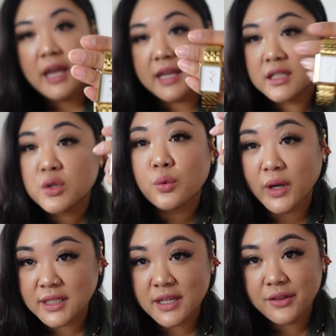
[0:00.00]
In
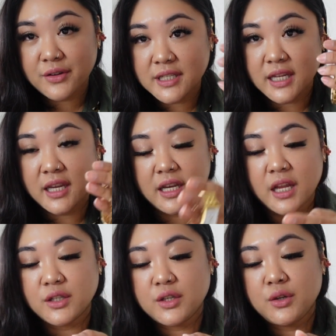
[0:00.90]
2013,
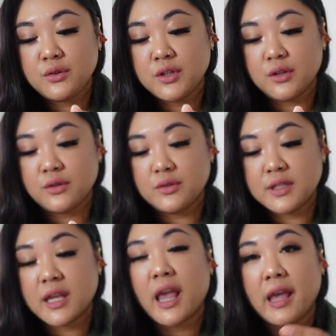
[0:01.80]
2
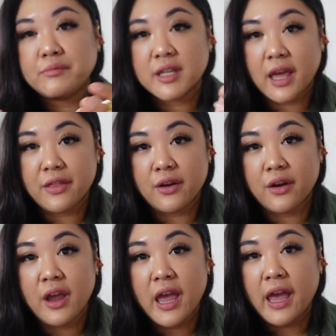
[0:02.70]
dudes came
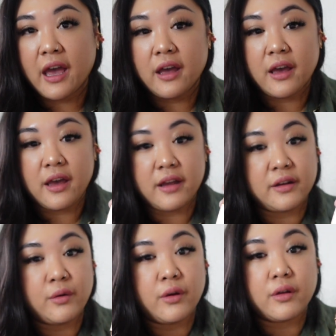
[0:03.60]
together and